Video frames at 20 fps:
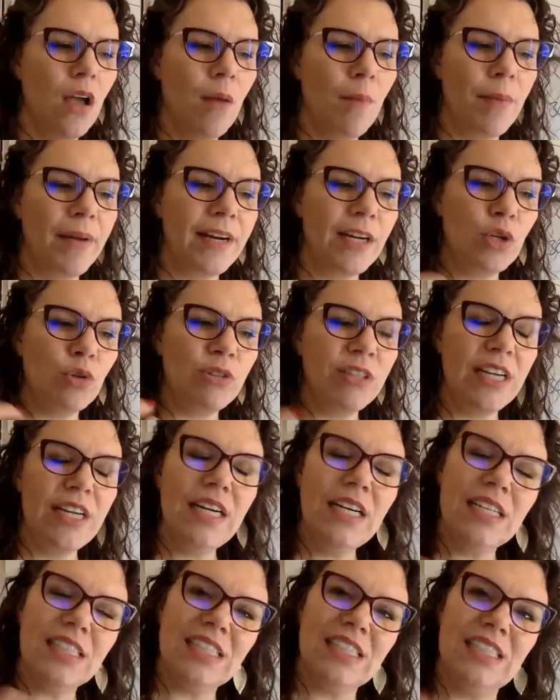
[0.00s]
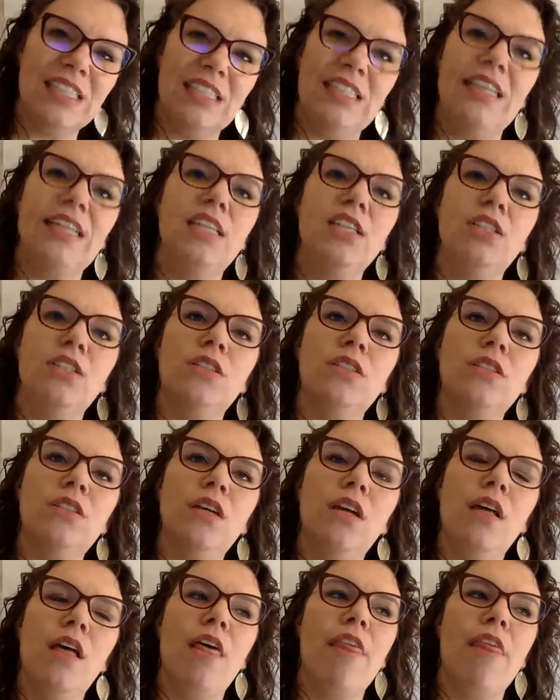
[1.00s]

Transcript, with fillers: but it created a signal